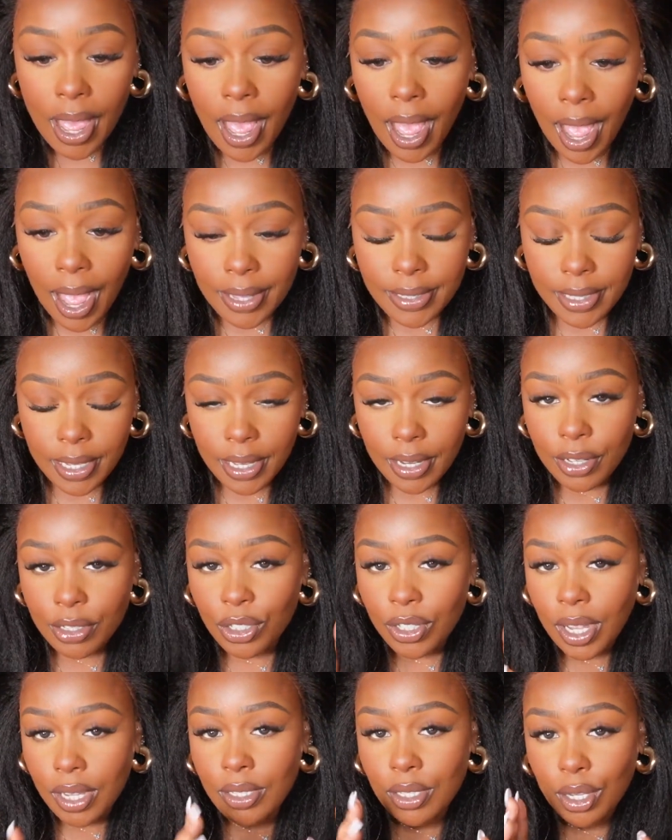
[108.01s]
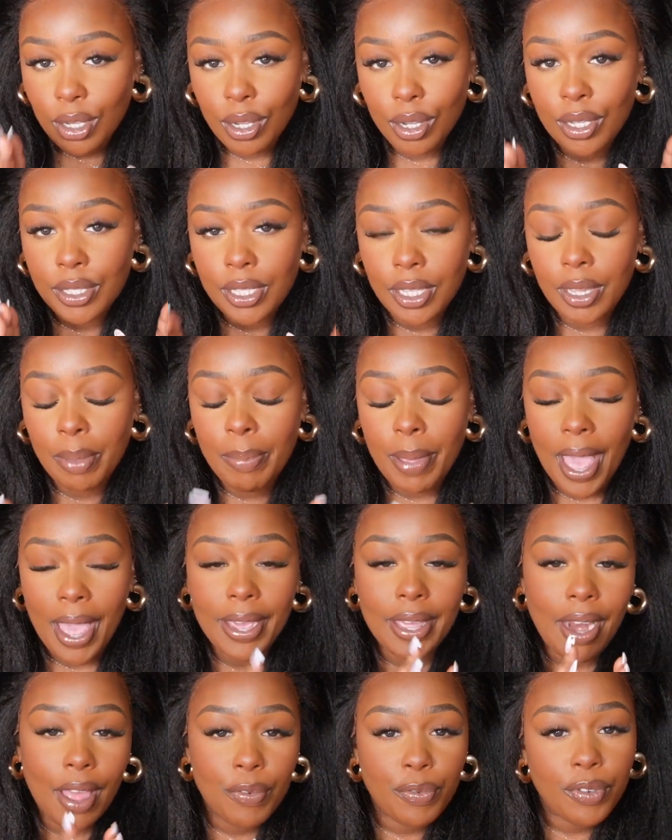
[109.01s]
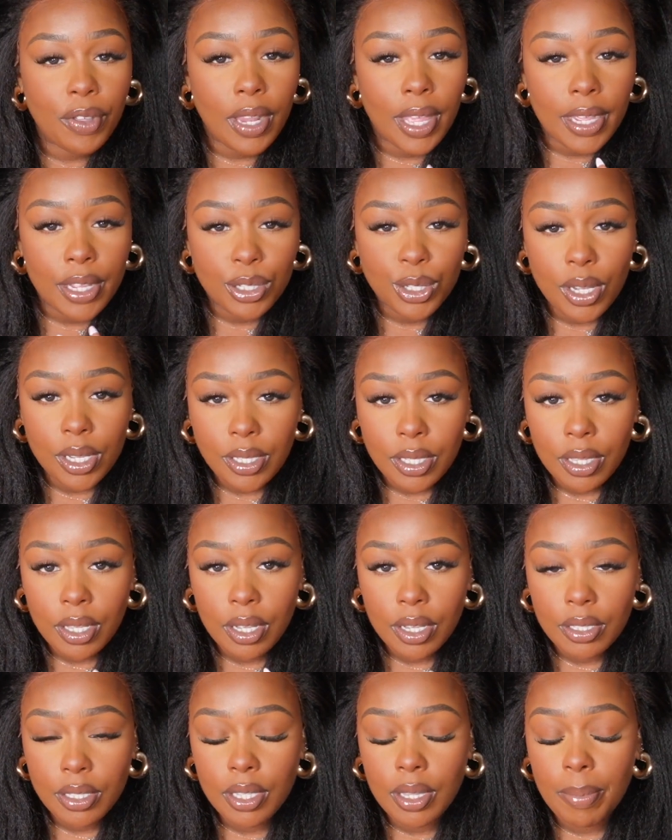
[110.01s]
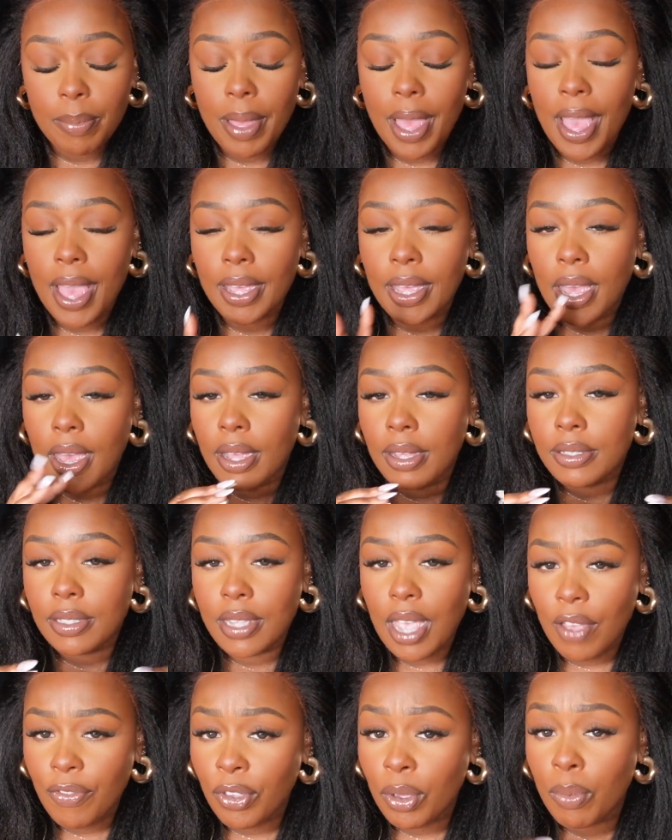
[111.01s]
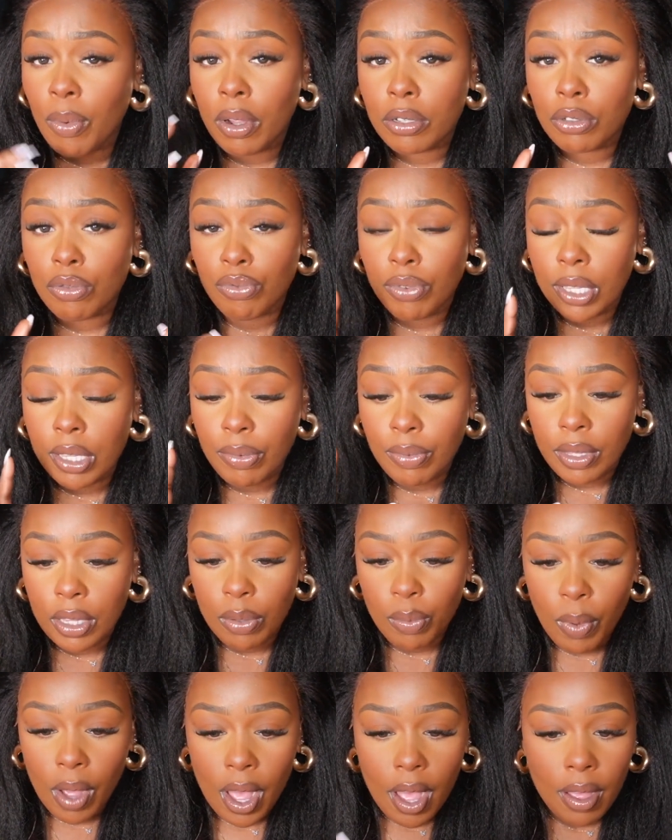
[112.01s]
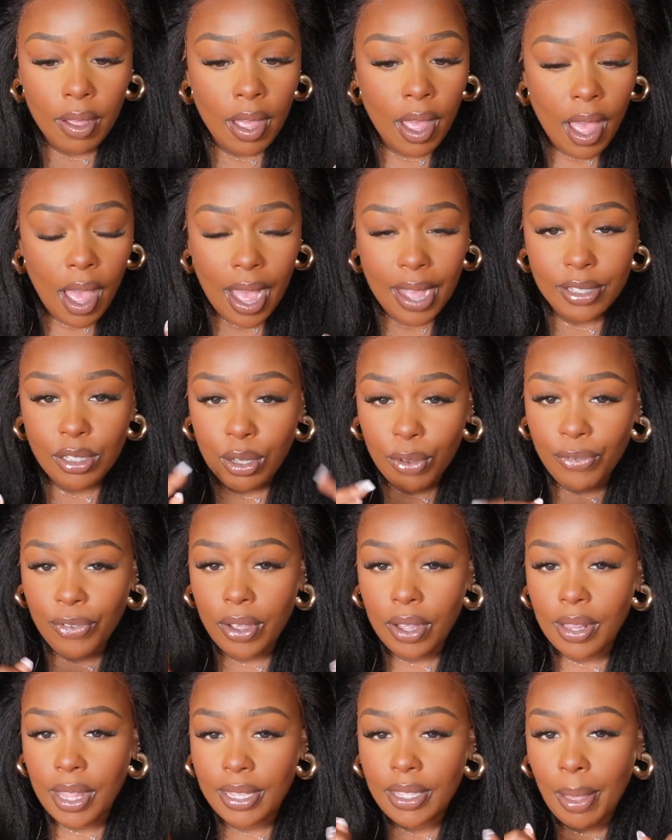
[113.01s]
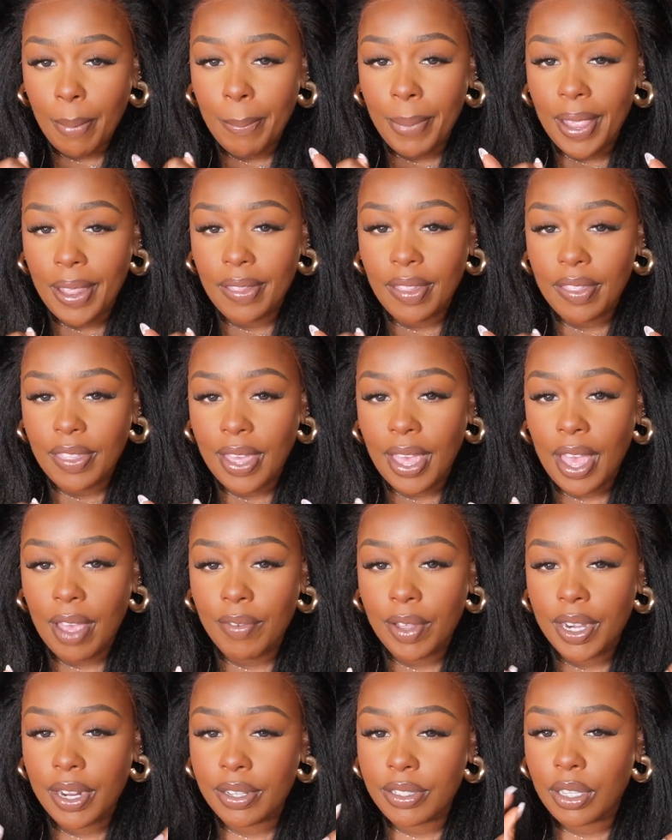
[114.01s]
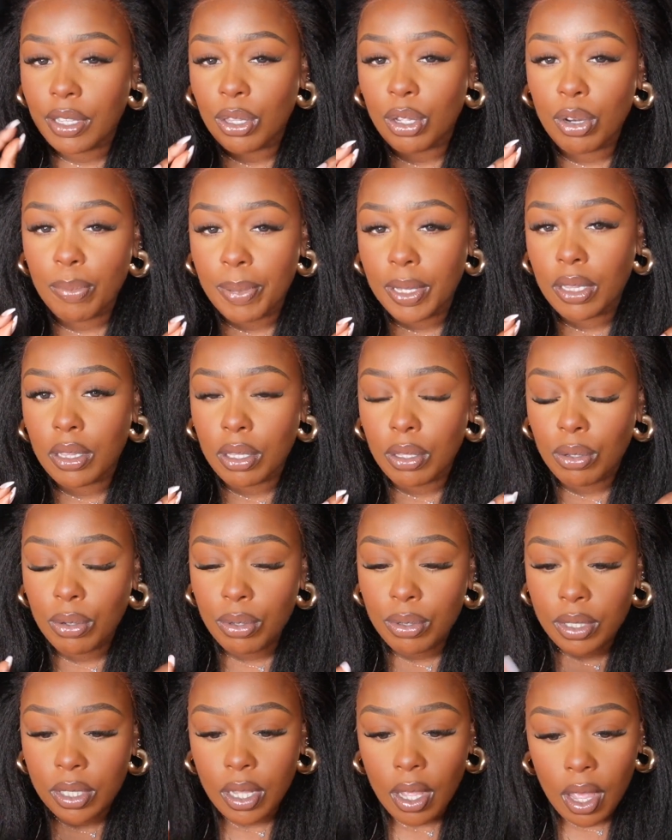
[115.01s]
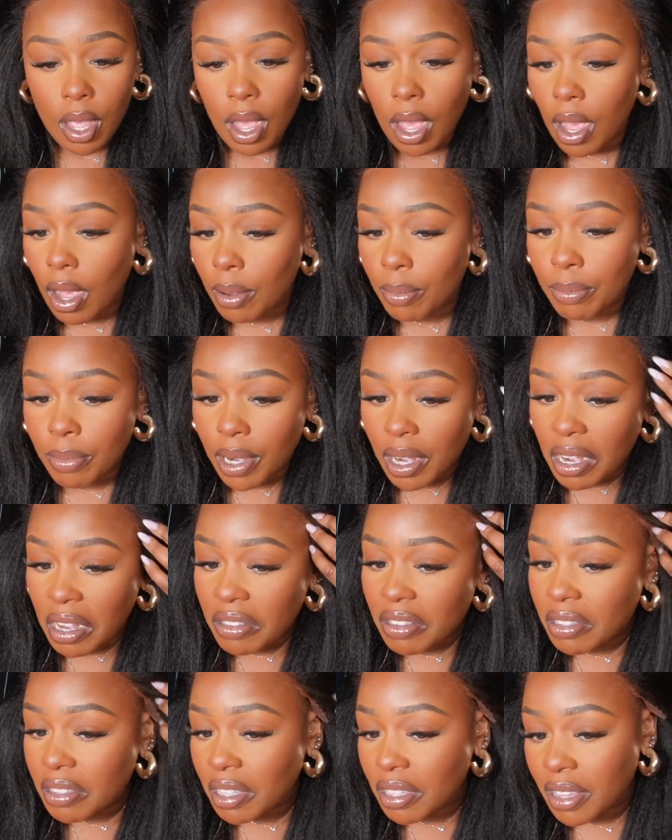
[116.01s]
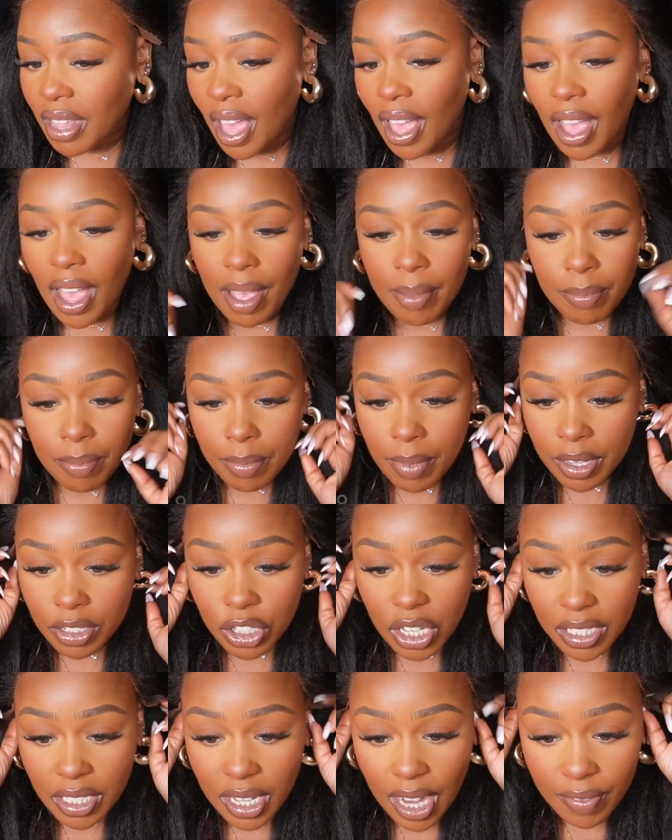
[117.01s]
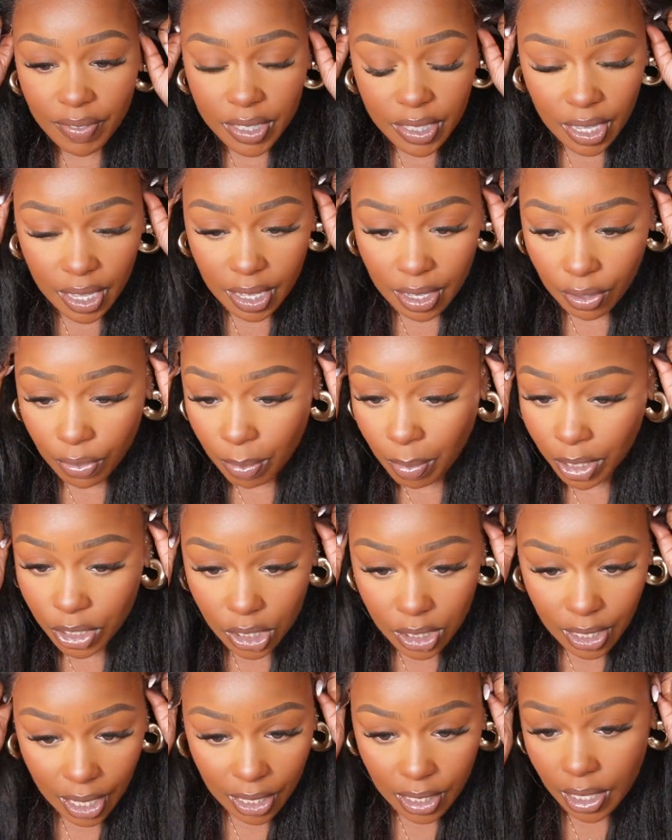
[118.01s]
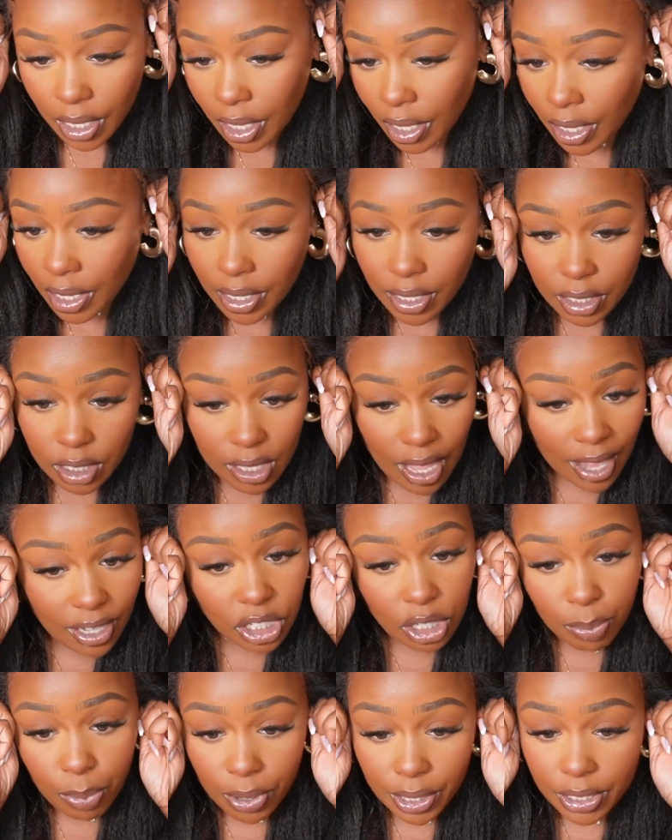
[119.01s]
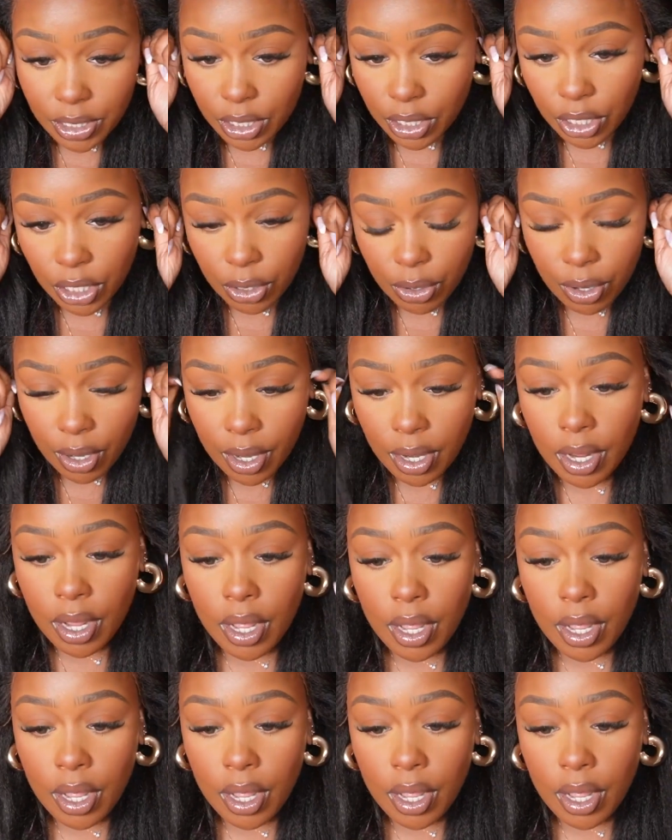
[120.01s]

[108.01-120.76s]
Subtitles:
I did adjust the hooks in the back, and I feel like adjusting the hooks in the back definitely worked really, really well. I do feel like the band that they have on here is a little bit loose, but other than that, I adjusted everything as much as I could, and it's actually pretty secure.